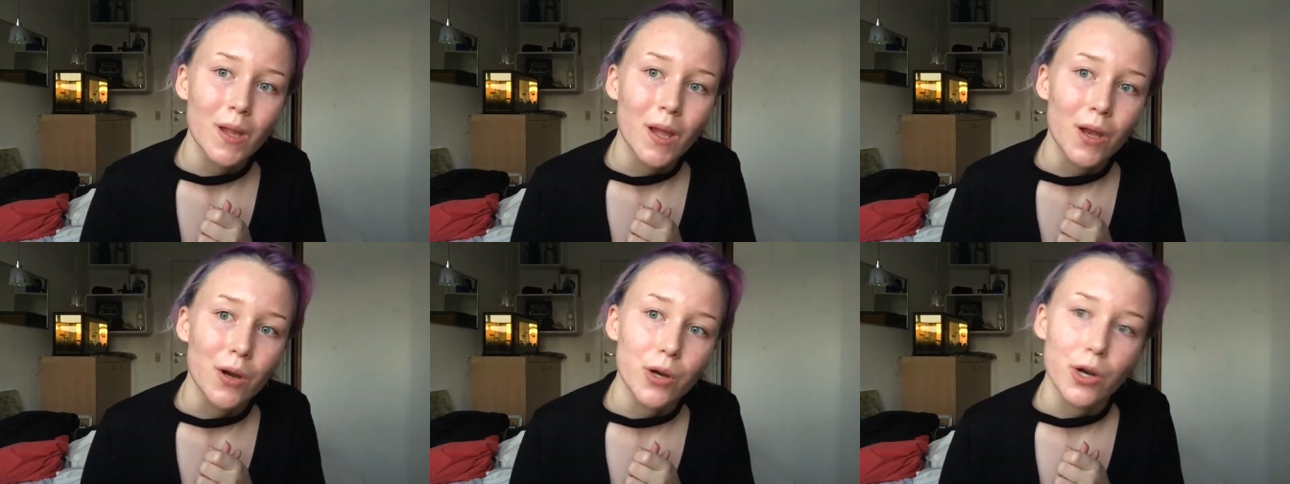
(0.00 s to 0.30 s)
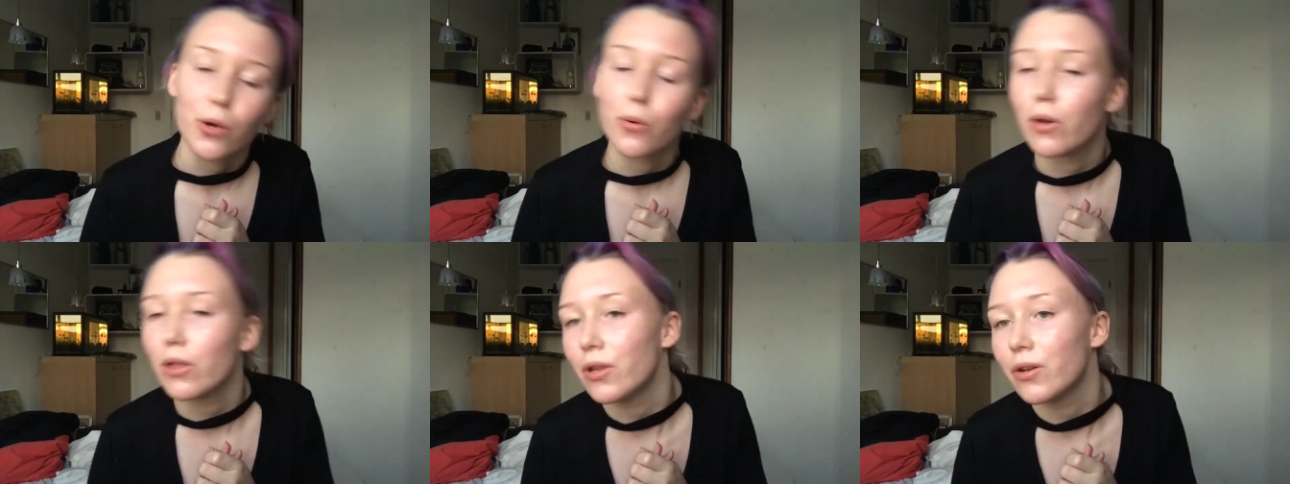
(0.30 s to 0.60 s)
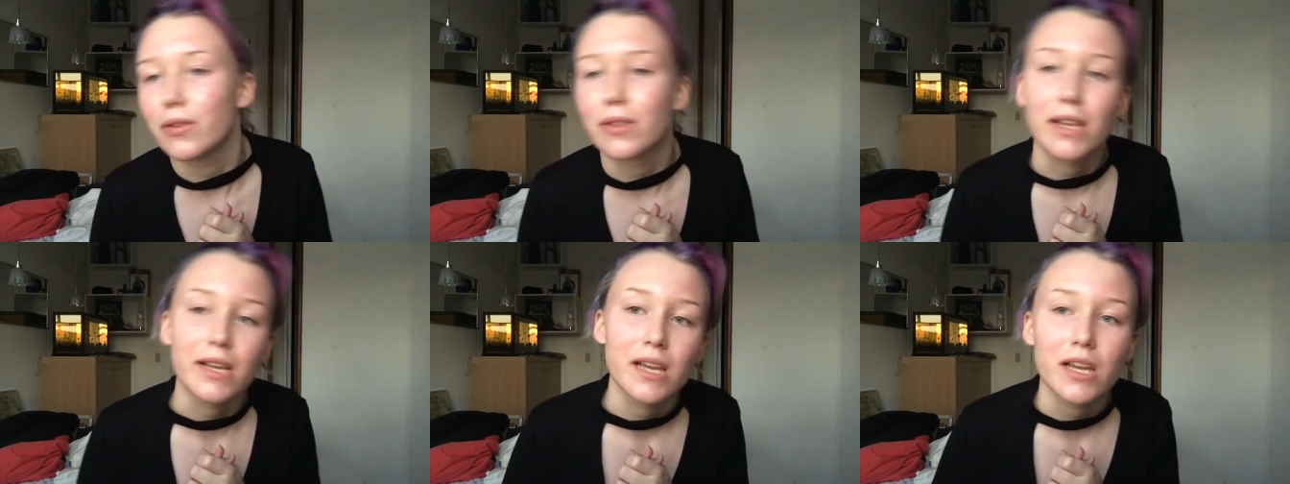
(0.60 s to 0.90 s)
I know I
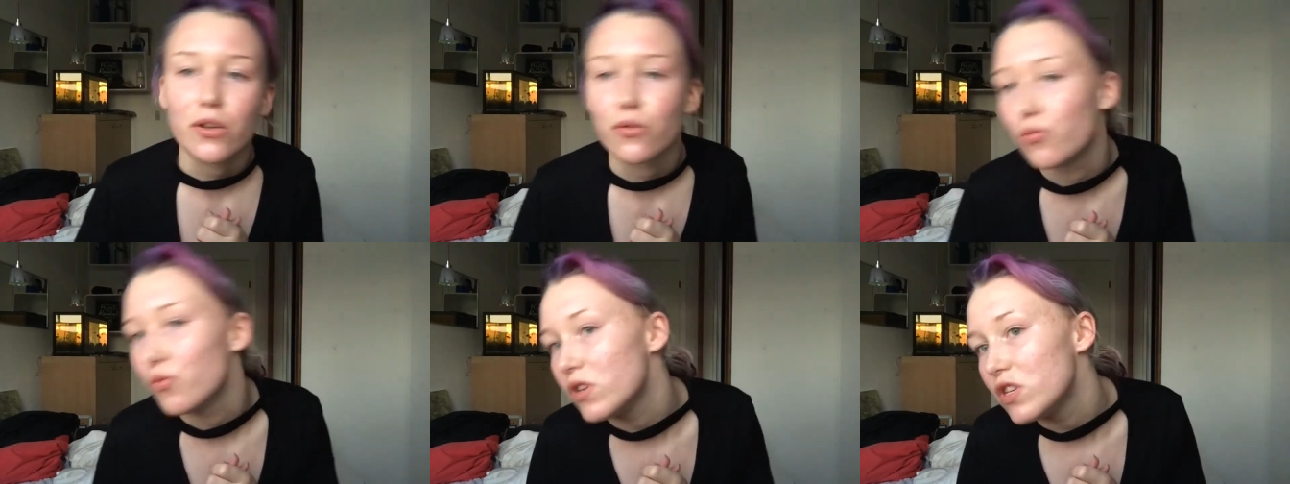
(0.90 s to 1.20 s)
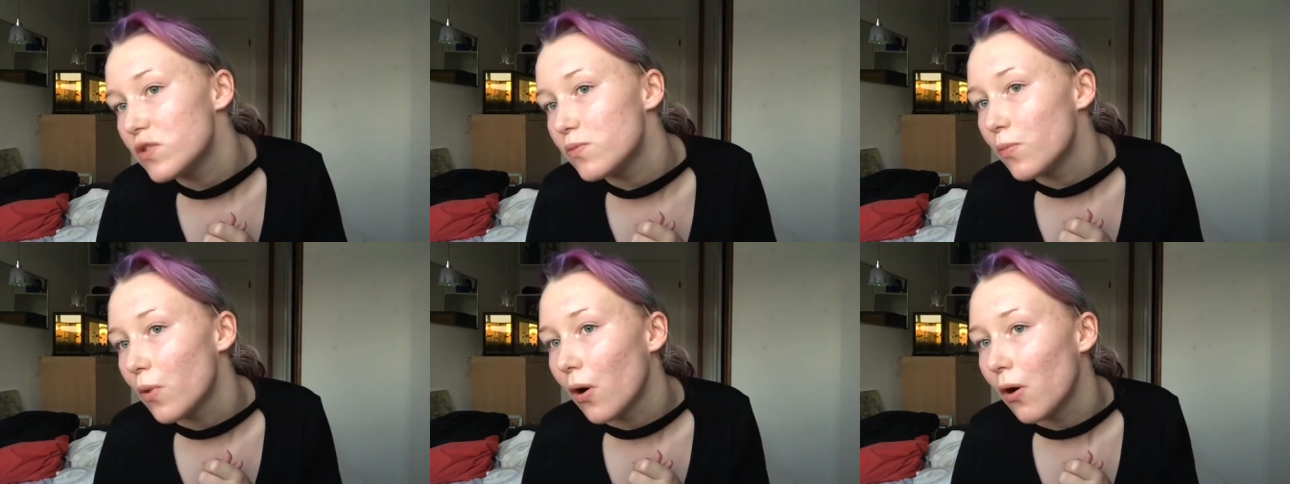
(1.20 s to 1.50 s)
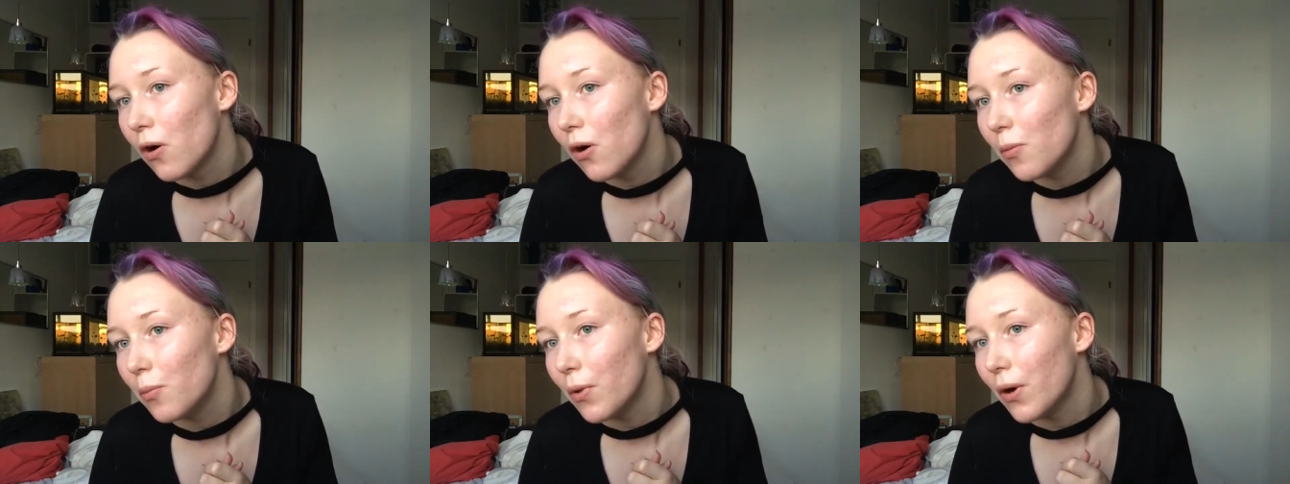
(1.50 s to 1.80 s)
look like a grease
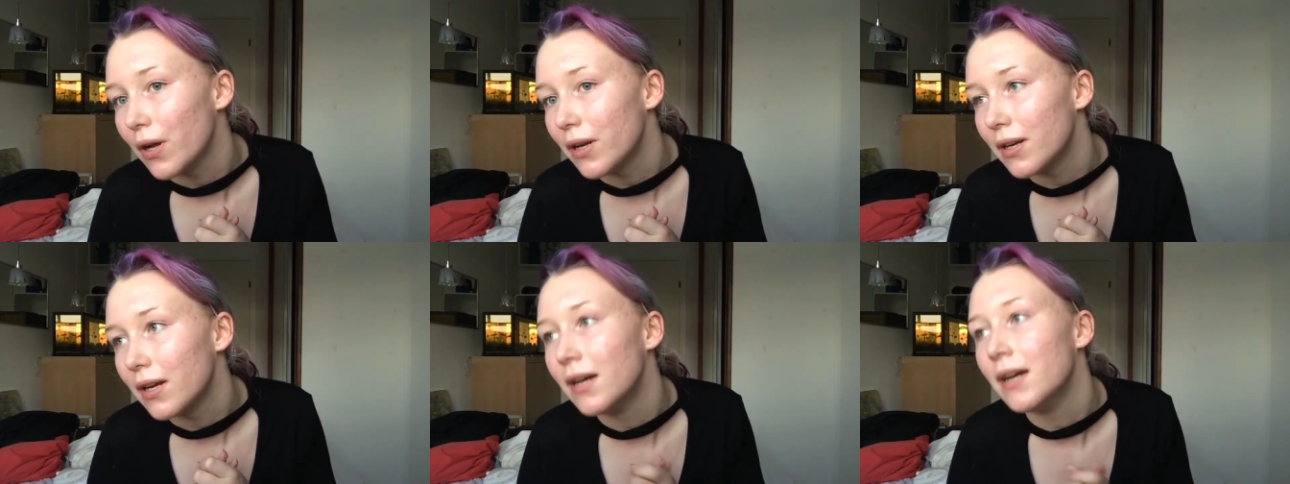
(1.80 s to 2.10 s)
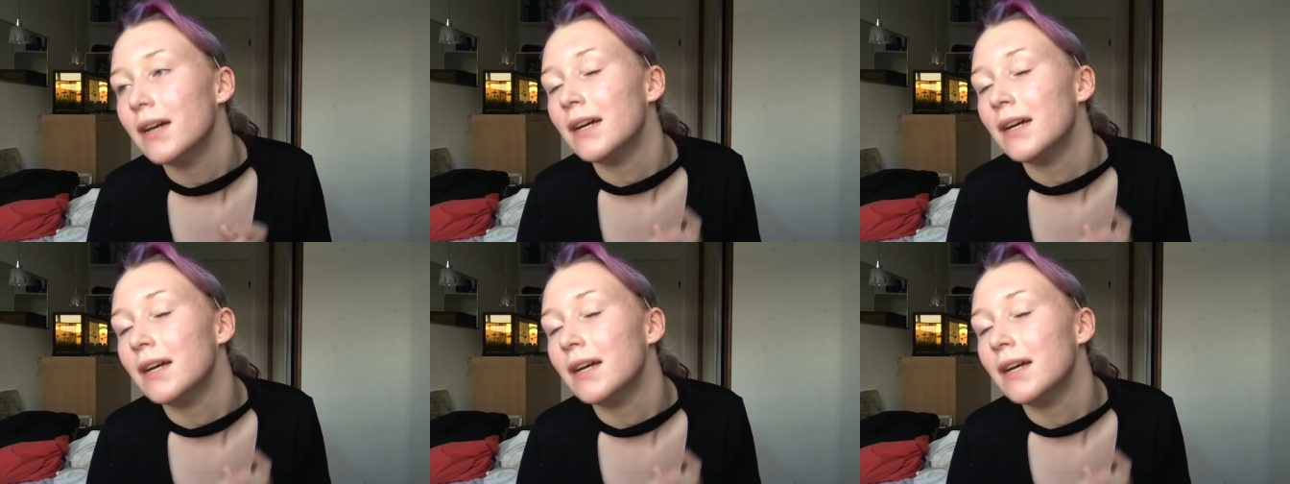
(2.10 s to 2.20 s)
ball, but